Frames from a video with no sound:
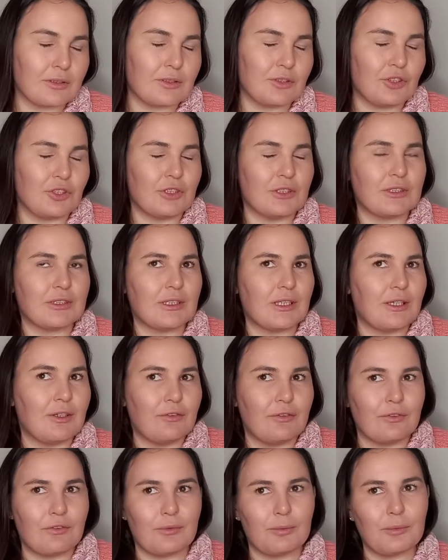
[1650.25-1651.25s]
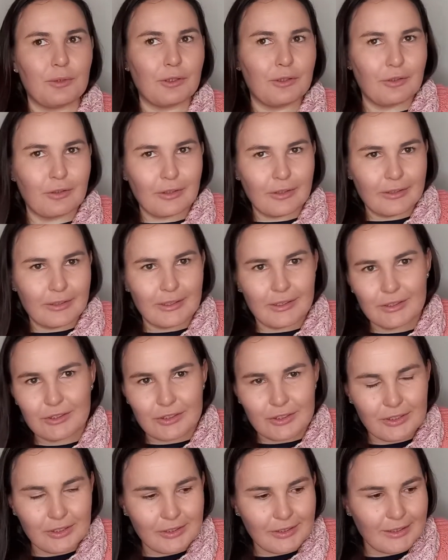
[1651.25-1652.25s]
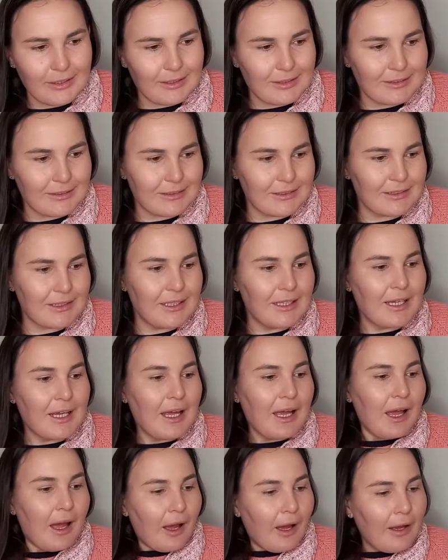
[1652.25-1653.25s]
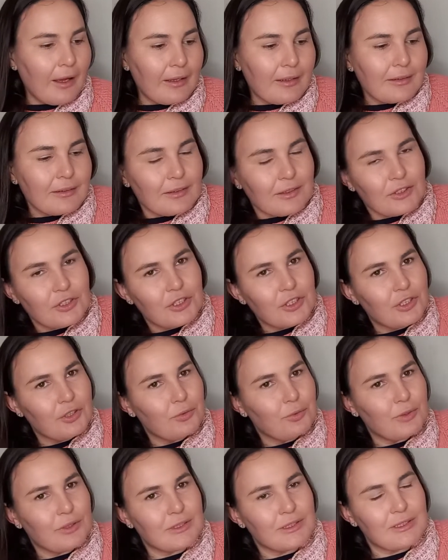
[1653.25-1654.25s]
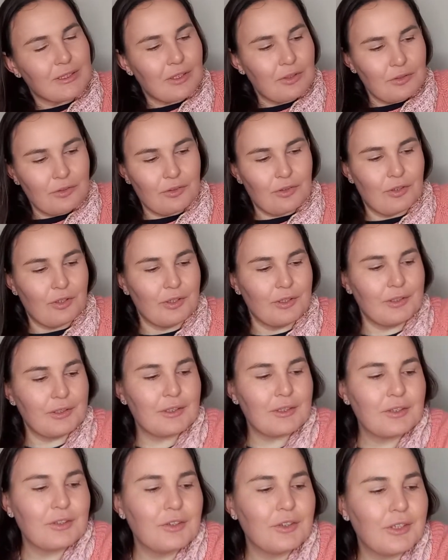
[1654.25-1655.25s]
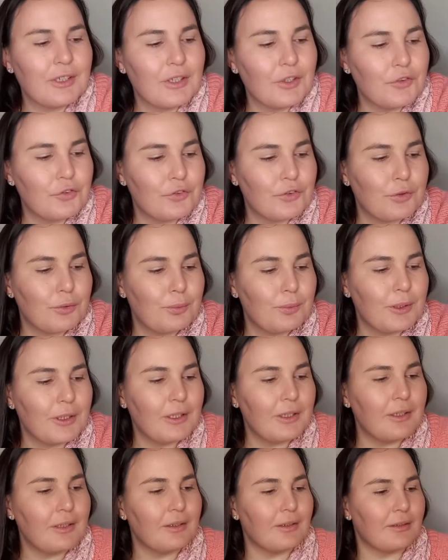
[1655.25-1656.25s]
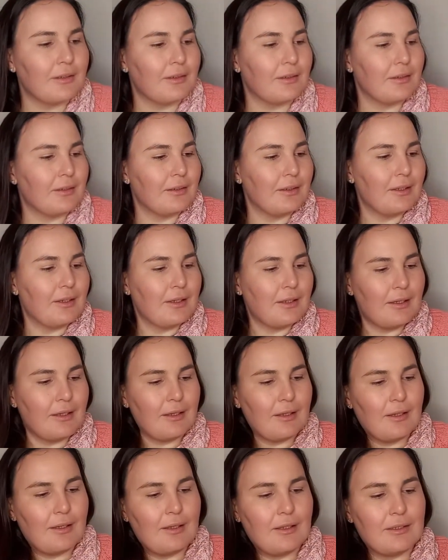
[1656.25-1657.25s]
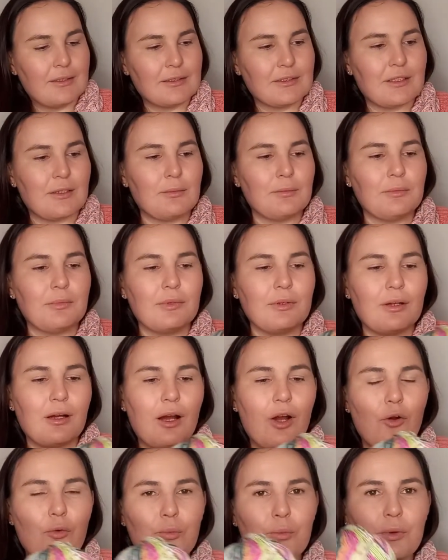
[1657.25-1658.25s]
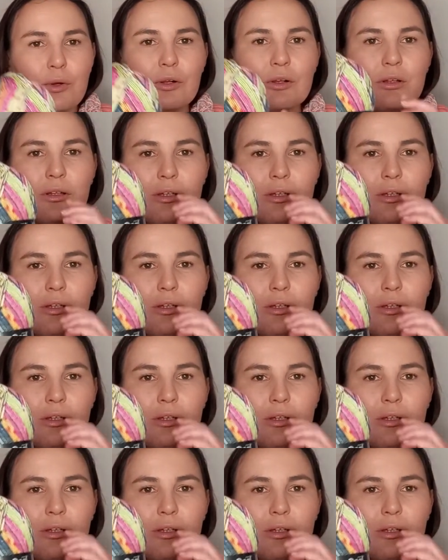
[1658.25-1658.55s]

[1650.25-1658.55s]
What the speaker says: She saved my 9-inch circulars, and she was so kind to gift me some opal